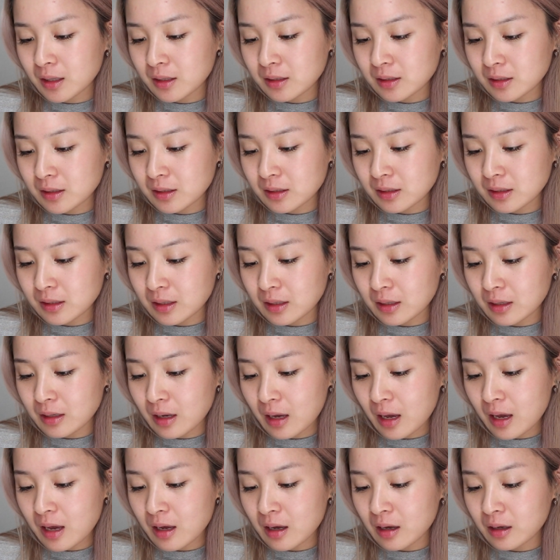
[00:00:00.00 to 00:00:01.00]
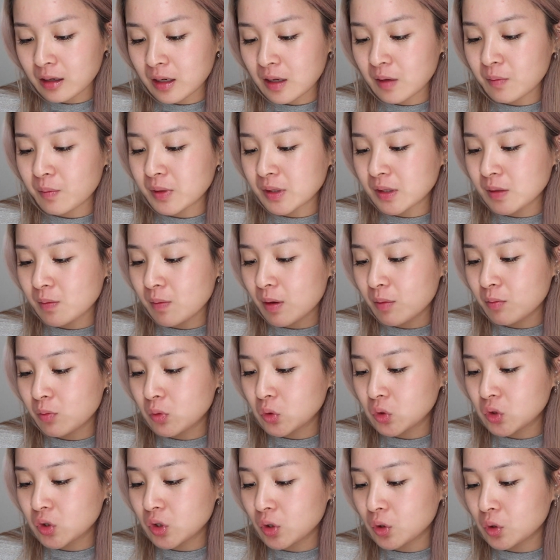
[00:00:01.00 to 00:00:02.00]
It is the Hey Honey Besame
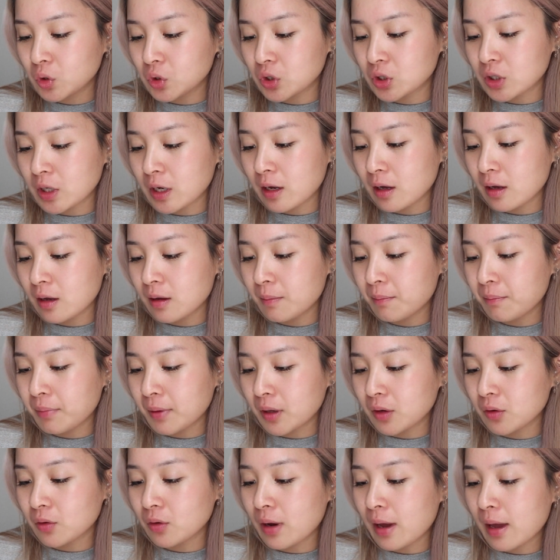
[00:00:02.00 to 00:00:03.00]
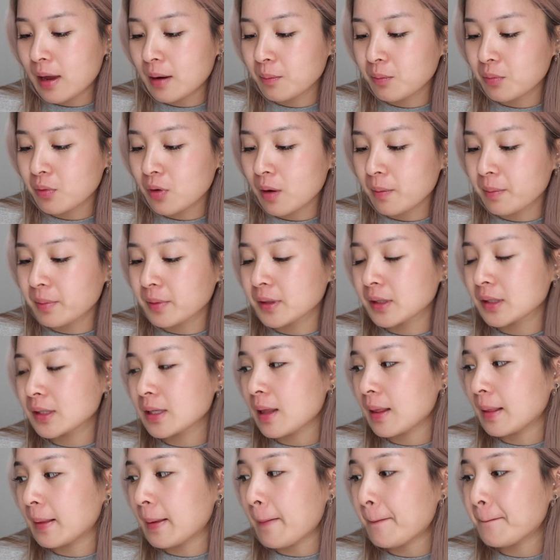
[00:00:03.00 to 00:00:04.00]
Mucho Shea Butter and Propolis
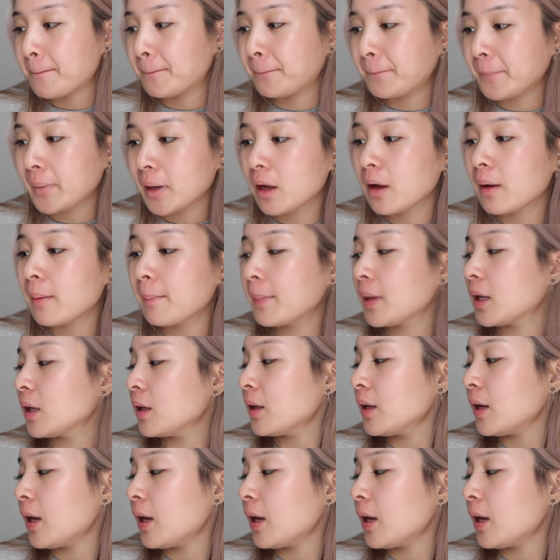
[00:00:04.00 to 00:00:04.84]
Lip Balm.